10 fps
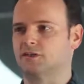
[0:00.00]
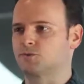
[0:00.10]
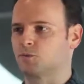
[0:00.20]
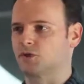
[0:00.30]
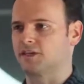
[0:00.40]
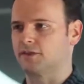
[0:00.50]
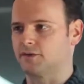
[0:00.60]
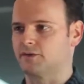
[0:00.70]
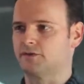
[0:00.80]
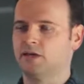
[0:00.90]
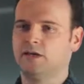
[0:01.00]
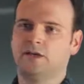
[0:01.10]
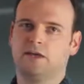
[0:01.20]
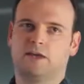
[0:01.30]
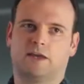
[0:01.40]
Let's work together
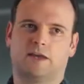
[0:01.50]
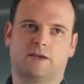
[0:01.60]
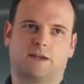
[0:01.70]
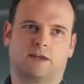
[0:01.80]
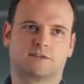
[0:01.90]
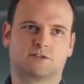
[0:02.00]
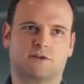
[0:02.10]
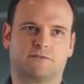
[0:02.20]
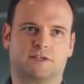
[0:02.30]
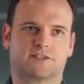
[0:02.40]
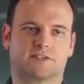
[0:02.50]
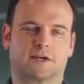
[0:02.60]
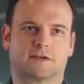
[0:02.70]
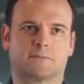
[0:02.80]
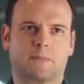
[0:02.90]
and solve this
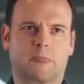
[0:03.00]
thing.